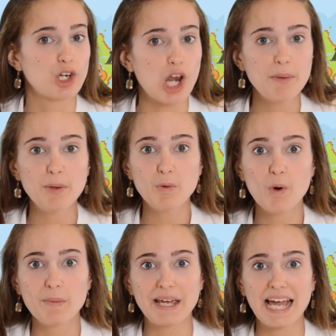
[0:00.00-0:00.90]
global
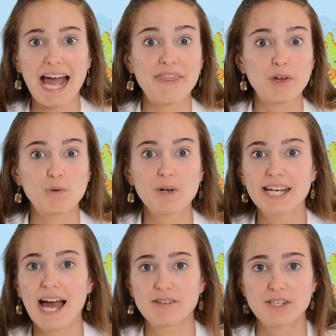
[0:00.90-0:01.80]
warming and the
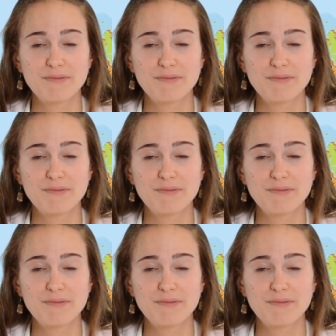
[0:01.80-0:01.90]
greenhouse